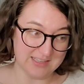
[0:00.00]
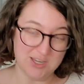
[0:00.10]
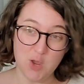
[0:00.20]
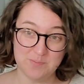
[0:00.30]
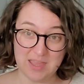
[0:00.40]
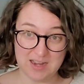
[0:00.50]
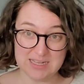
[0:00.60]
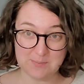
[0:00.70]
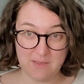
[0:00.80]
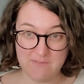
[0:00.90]
nope, that
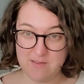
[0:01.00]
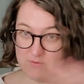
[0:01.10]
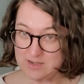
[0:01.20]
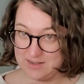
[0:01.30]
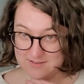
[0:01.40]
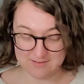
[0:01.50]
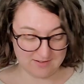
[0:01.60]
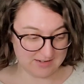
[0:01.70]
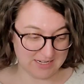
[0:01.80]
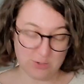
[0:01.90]
guy's my favorite
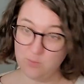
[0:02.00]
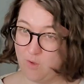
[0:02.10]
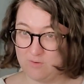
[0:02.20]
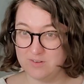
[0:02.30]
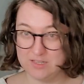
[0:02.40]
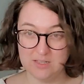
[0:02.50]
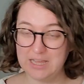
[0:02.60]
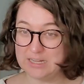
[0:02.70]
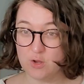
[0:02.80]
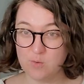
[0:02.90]
and you won't,
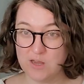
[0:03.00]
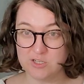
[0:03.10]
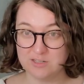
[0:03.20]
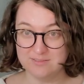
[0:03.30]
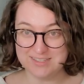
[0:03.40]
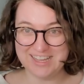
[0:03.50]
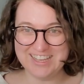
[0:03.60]
like, no questions.